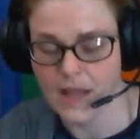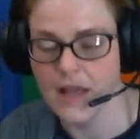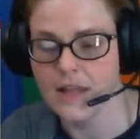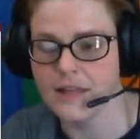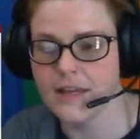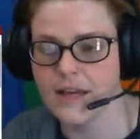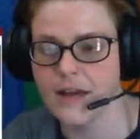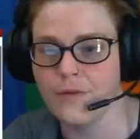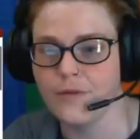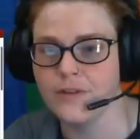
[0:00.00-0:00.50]

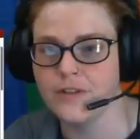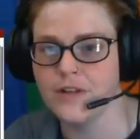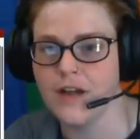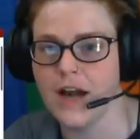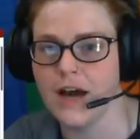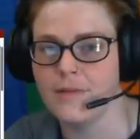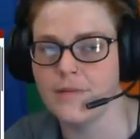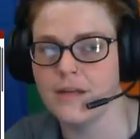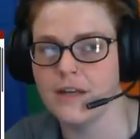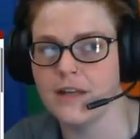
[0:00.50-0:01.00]
Like I wonder
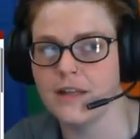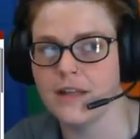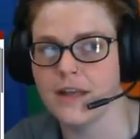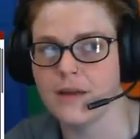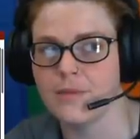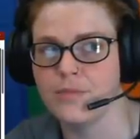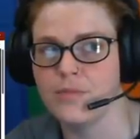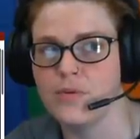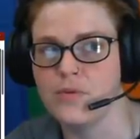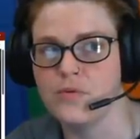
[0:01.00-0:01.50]
how many
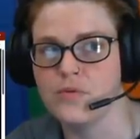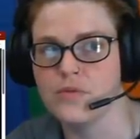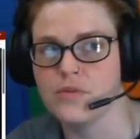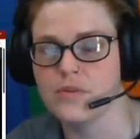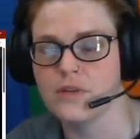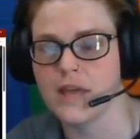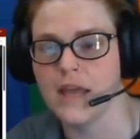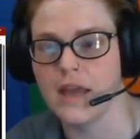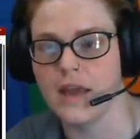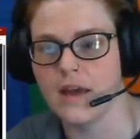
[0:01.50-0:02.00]
like
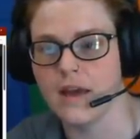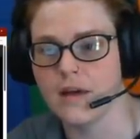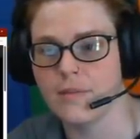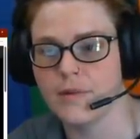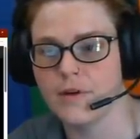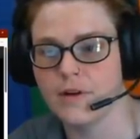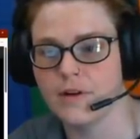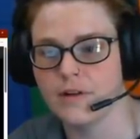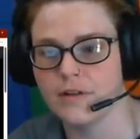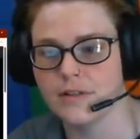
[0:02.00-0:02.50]
pool
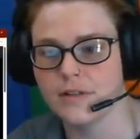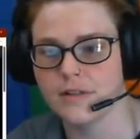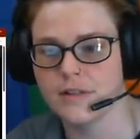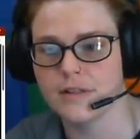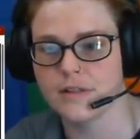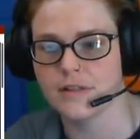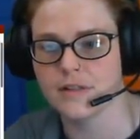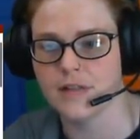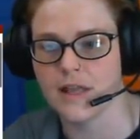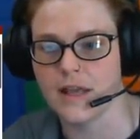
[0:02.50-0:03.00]

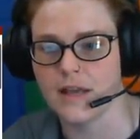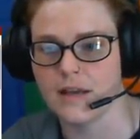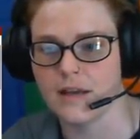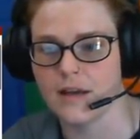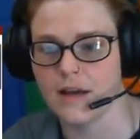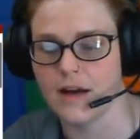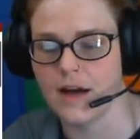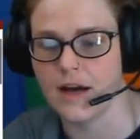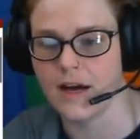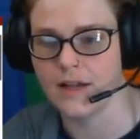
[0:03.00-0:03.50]
cammers, like
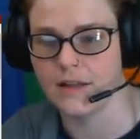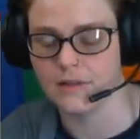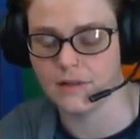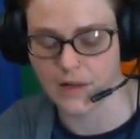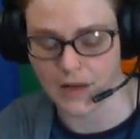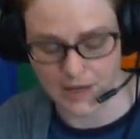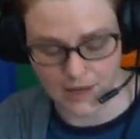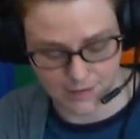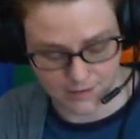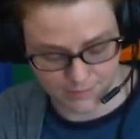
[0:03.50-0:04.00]
hot
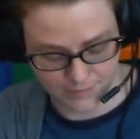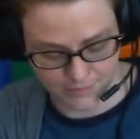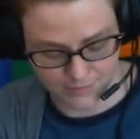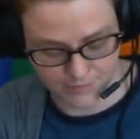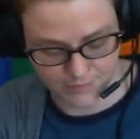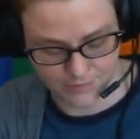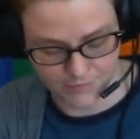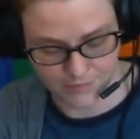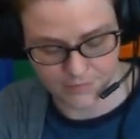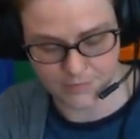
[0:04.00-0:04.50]

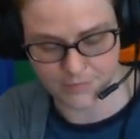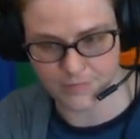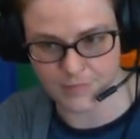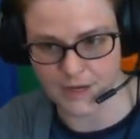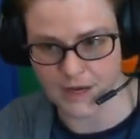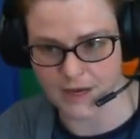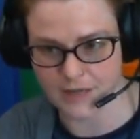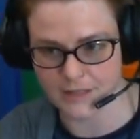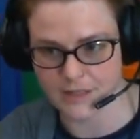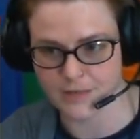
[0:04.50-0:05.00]

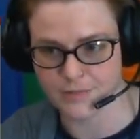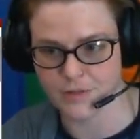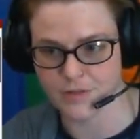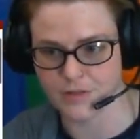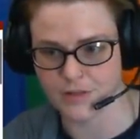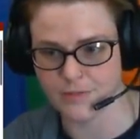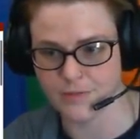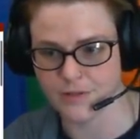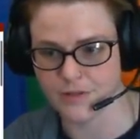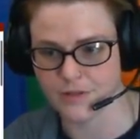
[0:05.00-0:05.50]
tub
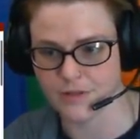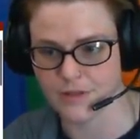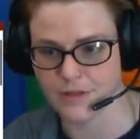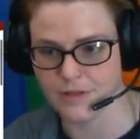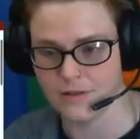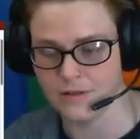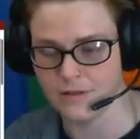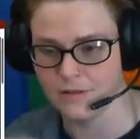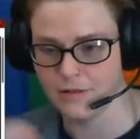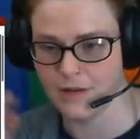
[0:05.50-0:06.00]
streamers
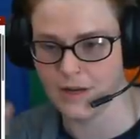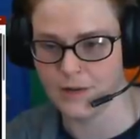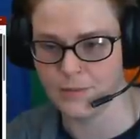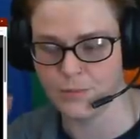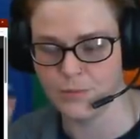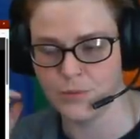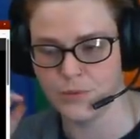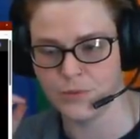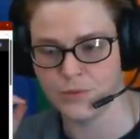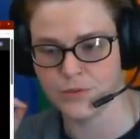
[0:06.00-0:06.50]
and
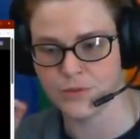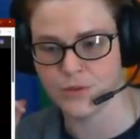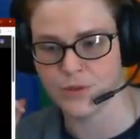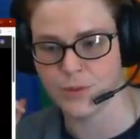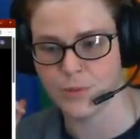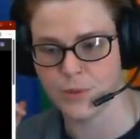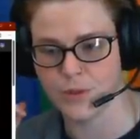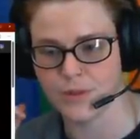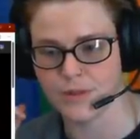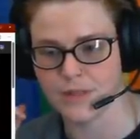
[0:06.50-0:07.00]
pool
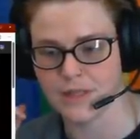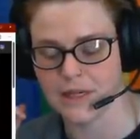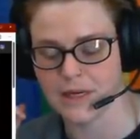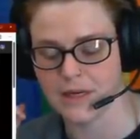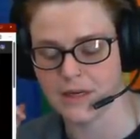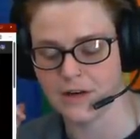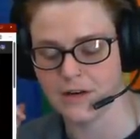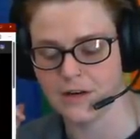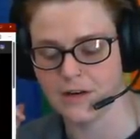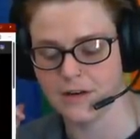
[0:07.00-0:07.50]
streamers
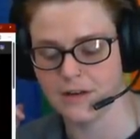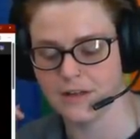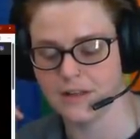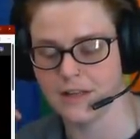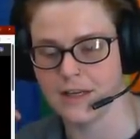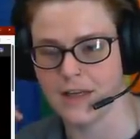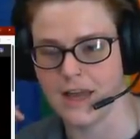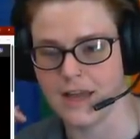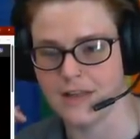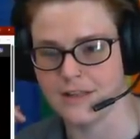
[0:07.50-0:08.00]
like are
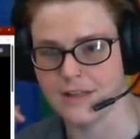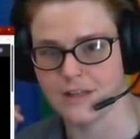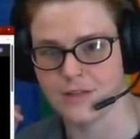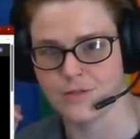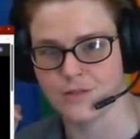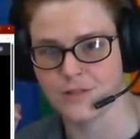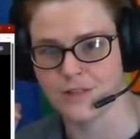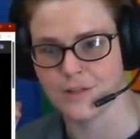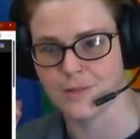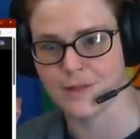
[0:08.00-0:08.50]
like
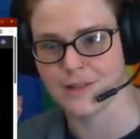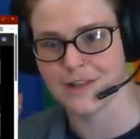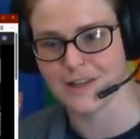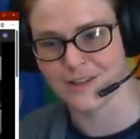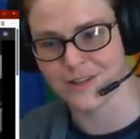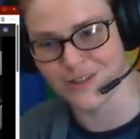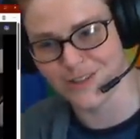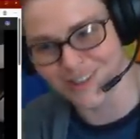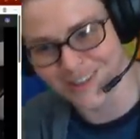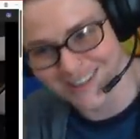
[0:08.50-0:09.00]
asexual,
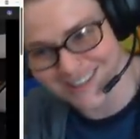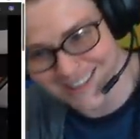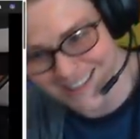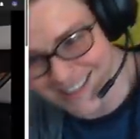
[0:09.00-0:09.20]
demisexual.